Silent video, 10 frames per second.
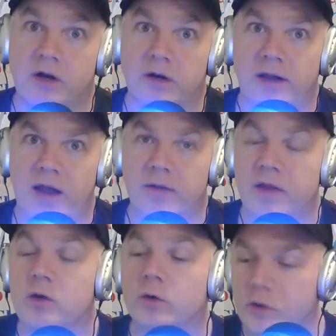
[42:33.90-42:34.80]
And
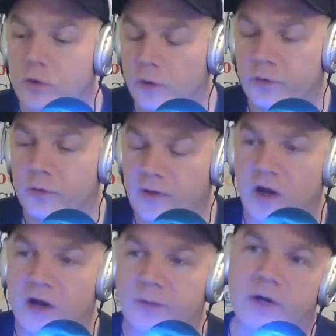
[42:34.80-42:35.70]
you go through that
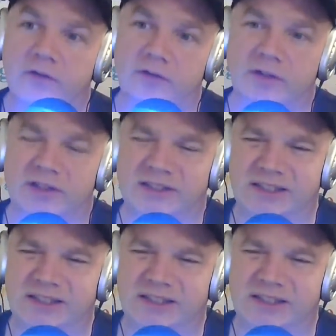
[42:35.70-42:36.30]
thought process like,